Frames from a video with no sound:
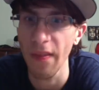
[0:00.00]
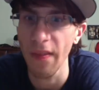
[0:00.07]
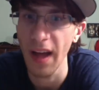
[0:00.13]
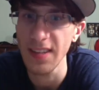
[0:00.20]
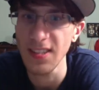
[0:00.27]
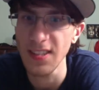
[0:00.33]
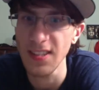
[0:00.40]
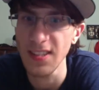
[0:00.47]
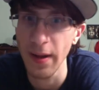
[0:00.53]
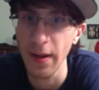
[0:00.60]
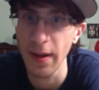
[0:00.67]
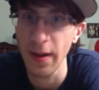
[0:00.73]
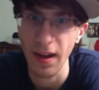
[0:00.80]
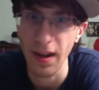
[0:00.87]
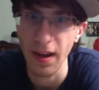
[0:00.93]
that's gonna make the
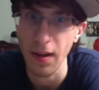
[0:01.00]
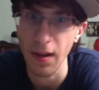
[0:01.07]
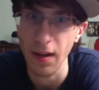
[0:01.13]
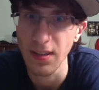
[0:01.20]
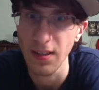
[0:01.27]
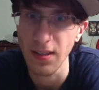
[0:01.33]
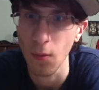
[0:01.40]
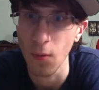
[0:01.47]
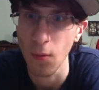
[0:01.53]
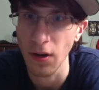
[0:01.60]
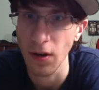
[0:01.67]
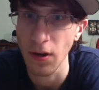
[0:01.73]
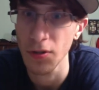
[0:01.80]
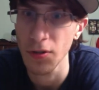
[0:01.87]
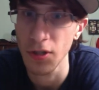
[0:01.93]
deck like tier 1,
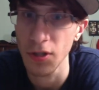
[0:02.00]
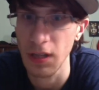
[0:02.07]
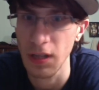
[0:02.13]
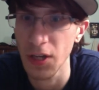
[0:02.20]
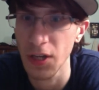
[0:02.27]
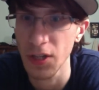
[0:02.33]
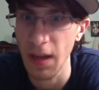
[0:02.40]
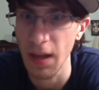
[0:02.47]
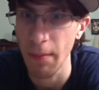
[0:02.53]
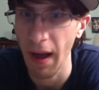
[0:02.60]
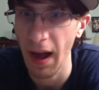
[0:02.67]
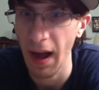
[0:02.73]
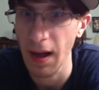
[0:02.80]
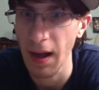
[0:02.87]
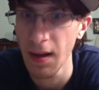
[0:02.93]
because you could just Legion that
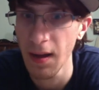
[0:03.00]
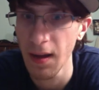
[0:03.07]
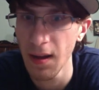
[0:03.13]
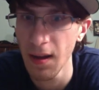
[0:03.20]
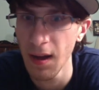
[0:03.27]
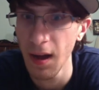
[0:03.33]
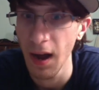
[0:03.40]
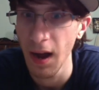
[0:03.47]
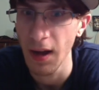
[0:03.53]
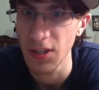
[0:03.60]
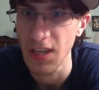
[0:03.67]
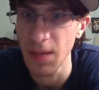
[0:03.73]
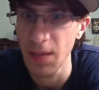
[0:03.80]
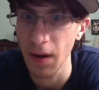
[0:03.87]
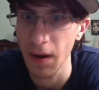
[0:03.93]
back and just
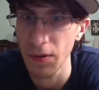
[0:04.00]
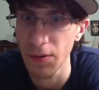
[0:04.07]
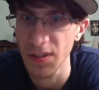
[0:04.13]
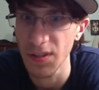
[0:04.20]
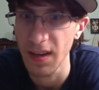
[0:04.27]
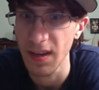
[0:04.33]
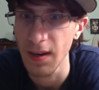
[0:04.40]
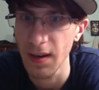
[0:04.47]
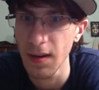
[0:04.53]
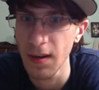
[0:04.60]
keep on using it.